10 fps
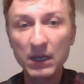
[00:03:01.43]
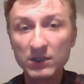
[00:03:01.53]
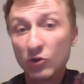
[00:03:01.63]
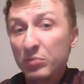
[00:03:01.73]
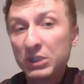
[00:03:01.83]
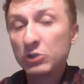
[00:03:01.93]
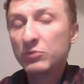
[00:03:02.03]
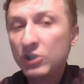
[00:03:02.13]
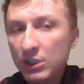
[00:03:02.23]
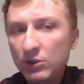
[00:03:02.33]
So bishop
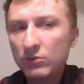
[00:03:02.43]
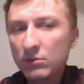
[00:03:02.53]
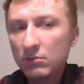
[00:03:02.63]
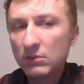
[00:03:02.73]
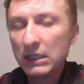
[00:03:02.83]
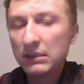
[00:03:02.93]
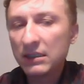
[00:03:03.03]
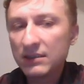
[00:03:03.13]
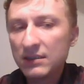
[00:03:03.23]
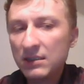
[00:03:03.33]
g2
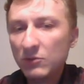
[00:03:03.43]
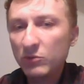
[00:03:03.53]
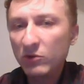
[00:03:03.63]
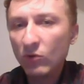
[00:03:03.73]
doesn't seem to be